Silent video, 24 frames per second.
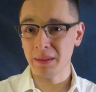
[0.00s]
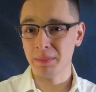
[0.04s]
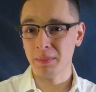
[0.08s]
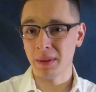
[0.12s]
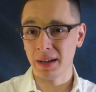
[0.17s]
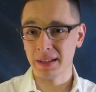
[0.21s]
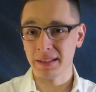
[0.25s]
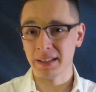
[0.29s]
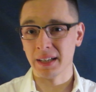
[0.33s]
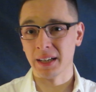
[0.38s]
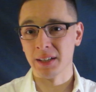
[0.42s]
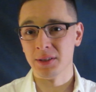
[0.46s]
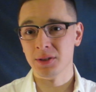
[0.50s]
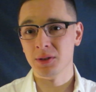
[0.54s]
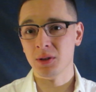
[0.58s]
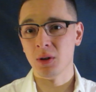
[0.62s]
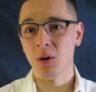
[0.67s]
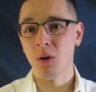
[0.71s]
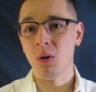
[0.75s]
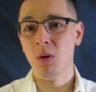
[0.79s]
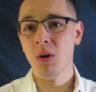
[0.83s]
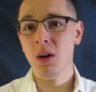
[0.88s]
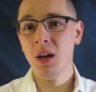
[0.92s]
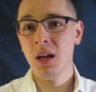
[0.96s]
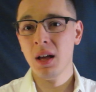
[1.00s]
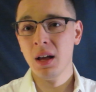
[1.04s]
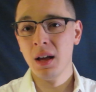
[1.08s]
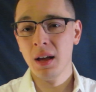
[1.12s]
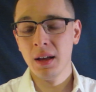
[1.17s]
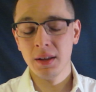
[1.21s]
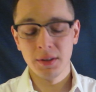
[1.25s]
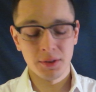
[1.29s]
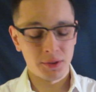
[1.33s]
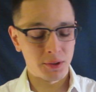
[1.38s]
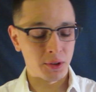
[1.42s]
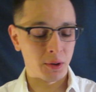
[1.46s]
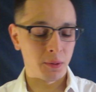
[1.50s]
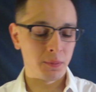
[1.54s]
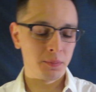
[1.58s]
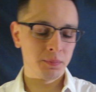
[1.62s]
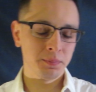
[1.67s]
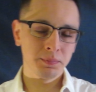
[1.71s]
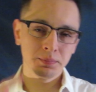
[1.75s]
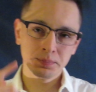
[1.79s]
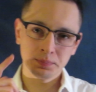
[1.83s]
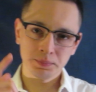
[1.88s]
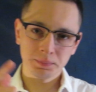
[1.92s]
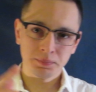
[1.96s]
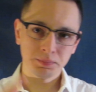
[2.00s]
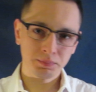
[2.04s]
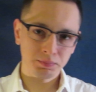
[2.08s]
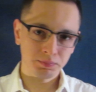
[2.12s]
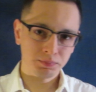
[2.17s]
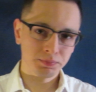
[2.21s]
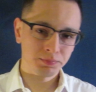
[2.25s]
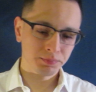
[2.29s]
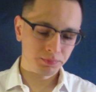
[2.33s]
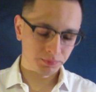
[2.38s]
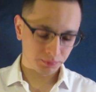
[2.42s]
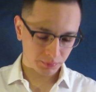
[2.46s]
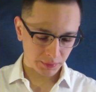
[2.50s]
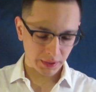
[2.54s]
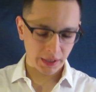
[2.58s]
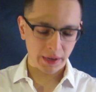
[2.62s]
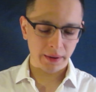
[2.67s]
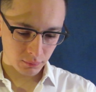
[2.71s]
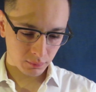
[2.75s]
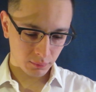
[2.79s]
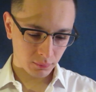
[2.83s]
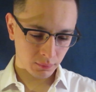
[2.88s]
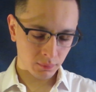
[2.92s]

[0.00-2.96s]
my next goal. So, yeah.